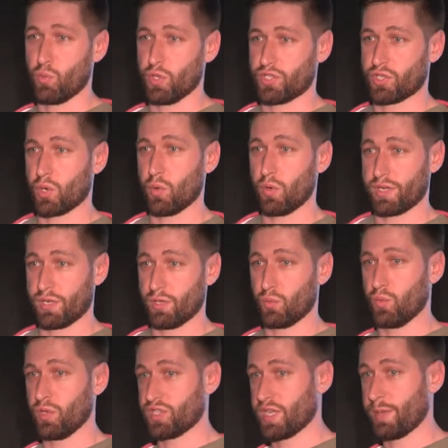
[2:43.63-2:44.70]
what's covered, and
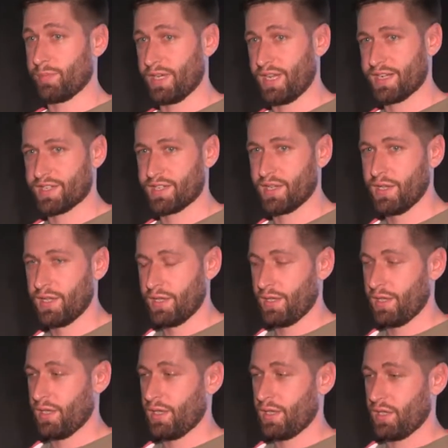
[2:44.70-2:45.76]
what's up next
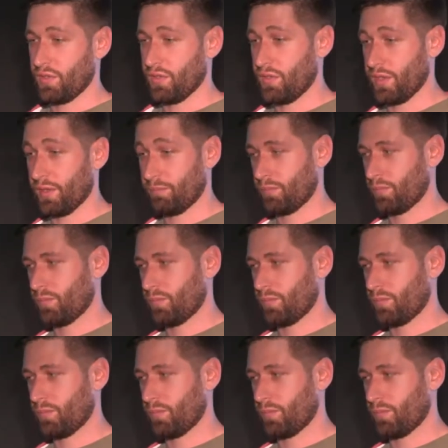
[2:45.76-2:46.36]
in the